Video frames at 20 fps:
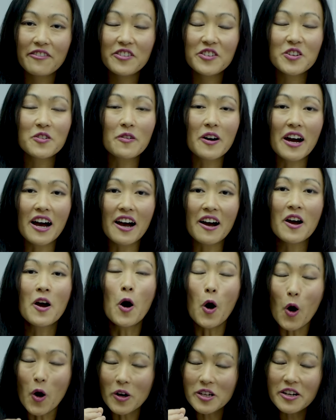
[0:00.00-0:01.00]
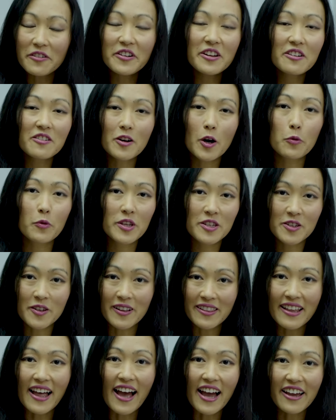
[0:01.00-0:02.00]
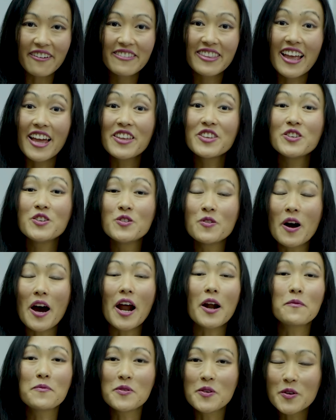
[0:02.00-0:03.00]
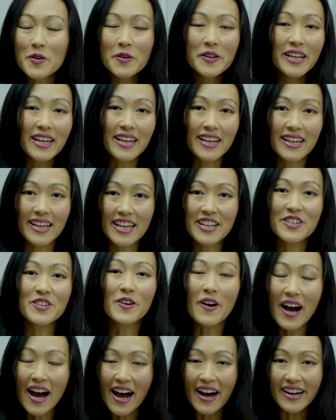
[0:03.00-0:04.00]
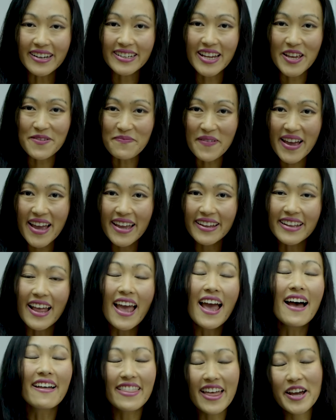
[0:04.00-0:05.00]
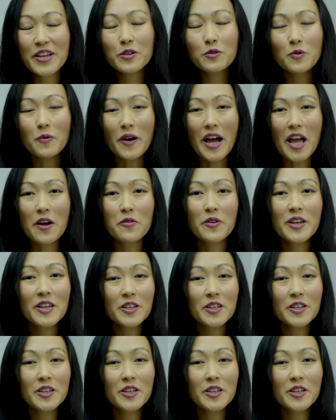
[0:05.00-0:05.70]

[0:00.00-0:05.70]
you are honoring God with your life, then you are beauty in your heart. Amen. That's why we